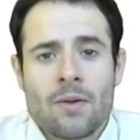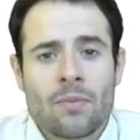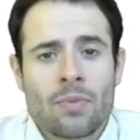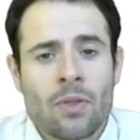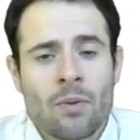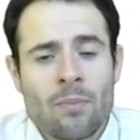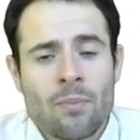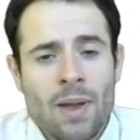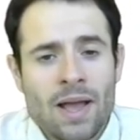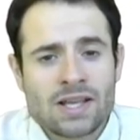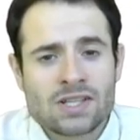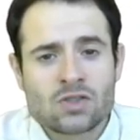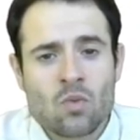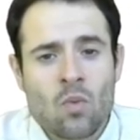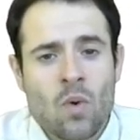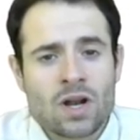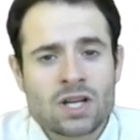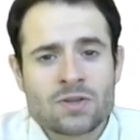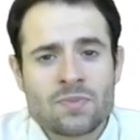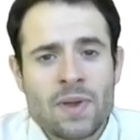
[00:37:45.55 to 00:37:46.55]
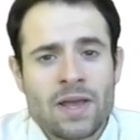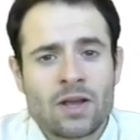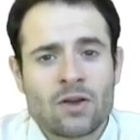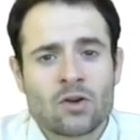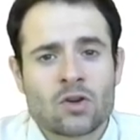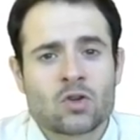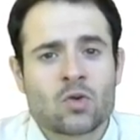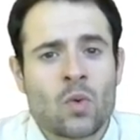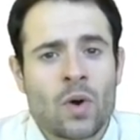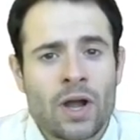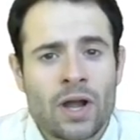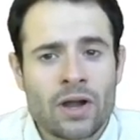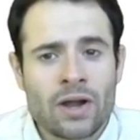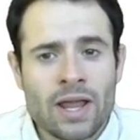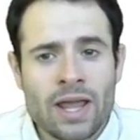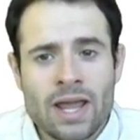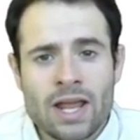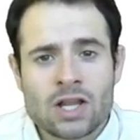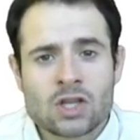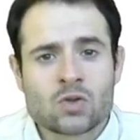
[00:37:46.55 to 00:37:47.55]
the best watchmakers were
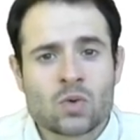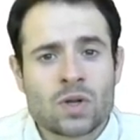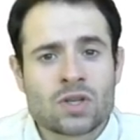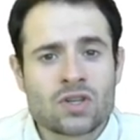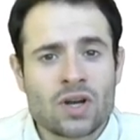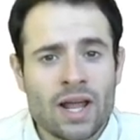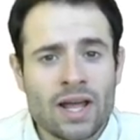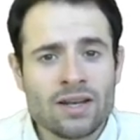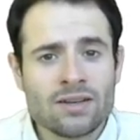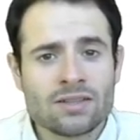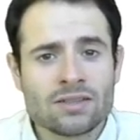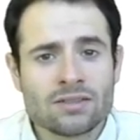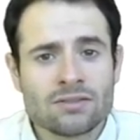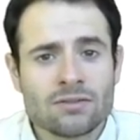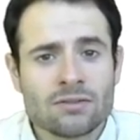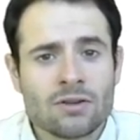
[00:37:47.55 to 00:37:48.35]
in Switzerland,